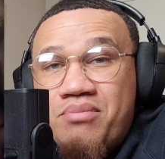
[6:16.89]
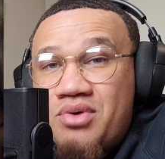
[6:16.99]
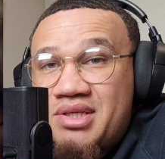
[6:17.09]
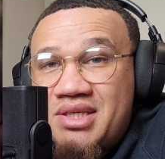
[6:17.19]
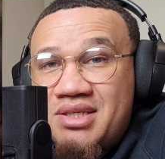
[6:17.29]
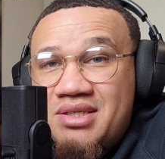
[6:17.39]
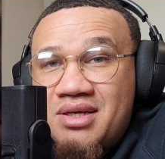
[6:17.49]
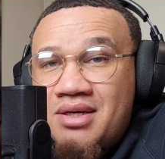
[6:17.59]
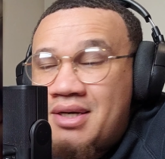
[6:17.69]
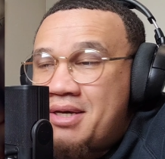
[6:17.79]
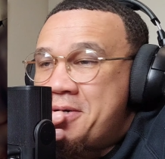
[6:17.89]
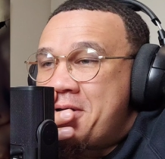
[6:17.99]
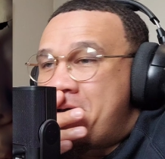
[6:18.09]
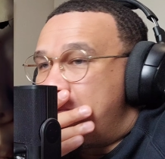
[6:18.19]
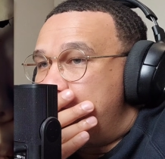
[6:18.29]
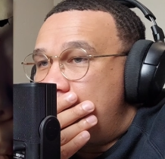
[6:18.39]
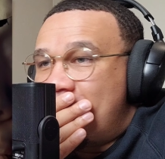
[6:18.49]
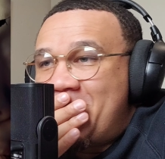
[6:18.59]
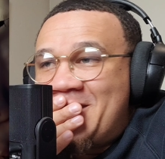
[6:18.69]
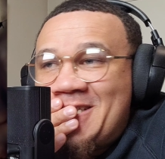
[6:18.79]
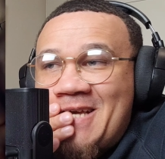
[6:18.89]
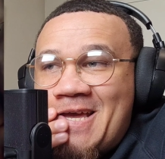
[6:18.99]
Brilliant, brilliant.